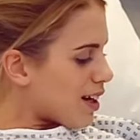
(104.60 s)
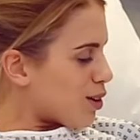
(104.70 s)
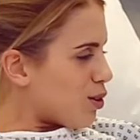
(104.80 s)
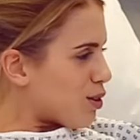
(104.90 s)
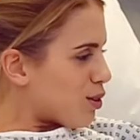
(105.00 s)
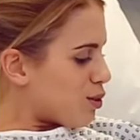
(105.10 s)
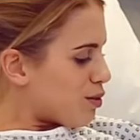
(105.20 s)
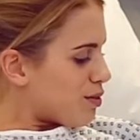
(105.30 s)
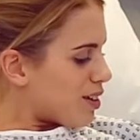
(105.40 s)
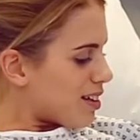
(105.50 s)
impregnated
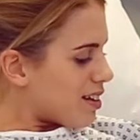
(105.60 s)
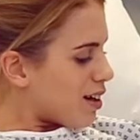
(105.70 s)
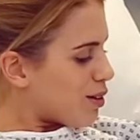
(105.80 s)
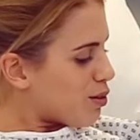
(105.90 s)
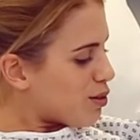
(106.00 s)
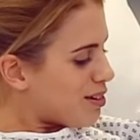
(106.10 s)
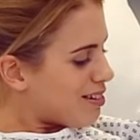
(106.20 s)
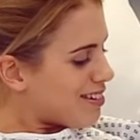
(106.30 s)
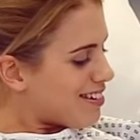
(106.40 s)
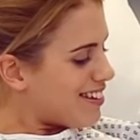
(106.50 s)
wipe for
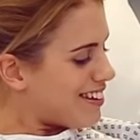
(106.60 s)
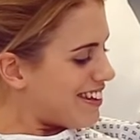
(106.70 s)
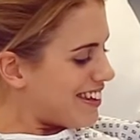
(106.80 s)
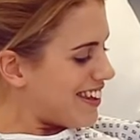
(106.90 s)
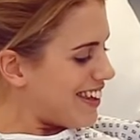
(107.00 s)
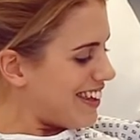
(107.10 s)
a minimum of